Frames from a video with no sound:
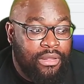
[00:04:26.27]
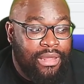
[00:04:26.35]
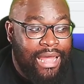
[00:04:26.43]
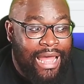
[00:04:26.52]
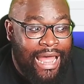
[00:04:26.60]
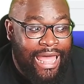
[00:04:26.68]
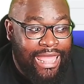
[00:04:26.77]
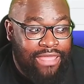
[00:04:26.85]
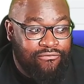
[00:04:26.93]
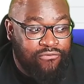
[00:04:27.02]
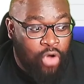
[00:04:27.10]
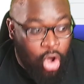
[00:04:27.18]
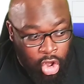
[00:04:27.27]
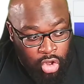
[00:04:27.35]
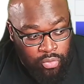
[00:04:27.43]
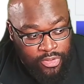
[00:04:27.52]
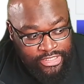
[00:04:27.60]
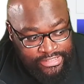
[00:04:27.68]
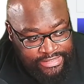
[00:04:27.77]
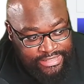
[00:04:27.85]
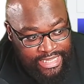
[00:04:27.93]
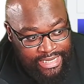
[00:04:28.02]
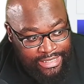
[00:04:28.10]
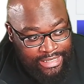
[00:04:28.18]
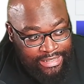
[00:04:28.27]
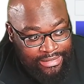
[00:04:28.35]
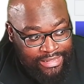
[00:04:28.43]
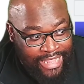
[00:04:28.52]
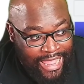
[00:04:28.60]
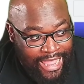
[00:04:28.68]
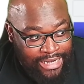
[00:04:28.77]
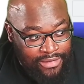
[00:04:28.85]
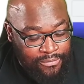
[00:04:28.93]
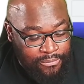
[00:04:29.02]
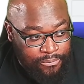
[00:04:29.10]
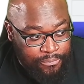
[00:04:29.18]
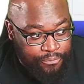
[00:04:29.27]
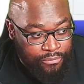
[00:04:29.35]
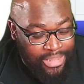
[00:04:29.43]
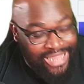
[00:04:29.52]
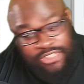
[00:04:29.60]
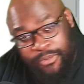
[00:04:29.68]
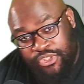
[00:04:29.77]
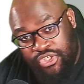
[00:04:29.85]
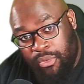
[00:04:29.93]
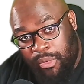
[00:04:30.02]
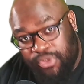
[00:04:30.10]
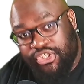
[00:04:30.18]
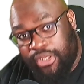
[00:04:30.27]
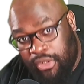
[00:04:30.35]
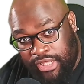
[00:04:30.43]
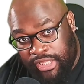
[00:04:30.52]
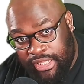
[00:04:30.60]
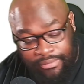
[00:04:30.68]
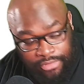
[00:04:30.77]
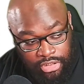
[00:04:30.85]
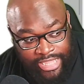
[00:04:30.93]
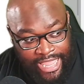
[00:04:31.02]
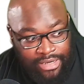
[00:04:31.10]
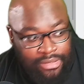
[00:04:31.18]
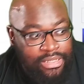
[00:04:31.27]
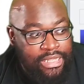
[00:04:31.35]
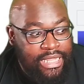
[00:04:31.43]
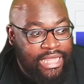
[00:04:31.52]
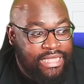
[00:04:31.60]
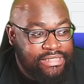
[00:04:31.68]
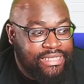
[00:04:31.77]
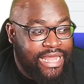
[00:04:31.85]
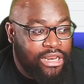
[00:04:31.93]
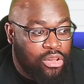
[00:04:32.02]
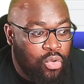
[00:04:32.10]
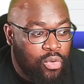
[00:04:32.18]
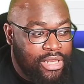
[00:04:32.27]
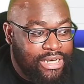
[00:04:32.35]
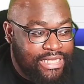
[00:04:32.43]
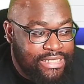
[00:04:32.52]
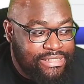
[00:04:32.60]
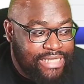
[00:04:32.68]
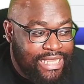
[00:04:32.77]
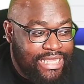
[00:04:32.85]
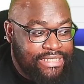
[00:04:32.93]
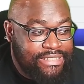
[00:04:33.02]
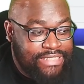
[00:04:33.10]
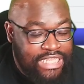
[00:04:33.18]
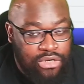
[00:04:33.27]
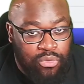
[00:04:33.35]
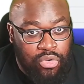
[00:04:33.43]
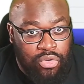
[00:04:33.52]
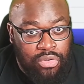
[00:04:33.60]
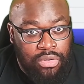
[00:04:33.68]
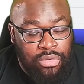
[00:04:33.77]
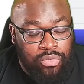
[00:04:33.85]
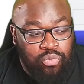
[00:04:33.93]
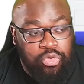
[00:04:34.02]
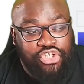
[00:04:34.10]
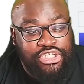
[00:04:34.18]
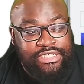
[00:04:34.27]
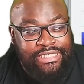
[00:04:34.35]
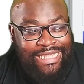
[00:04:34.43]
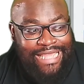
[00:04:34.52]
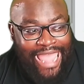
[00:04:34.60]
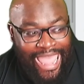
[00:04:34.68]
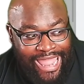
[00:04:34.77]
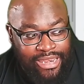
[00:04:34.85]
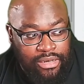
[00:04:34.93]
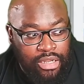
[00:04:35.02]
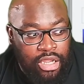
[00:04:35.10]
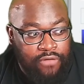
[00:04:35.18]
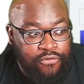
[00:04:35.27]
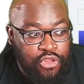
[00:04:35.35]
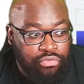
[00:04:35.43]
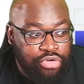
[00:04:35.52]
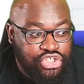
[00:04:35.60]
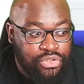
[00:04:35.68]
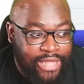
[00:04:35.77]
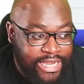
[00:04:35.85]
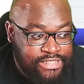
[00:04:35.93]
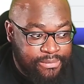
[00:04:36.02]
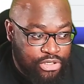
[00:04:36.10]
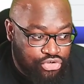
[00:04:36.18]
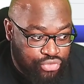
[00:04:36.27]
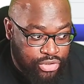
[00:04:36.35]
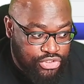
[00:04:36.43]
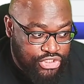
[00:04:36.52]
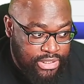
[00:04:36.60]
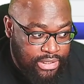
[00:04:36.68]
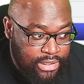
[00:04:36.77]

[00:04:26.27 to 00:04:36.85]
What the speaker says: I've always taken it that, and especially the way in which I look at it, is that Logan is a sequel, which is the end of the original X-Men trilogy.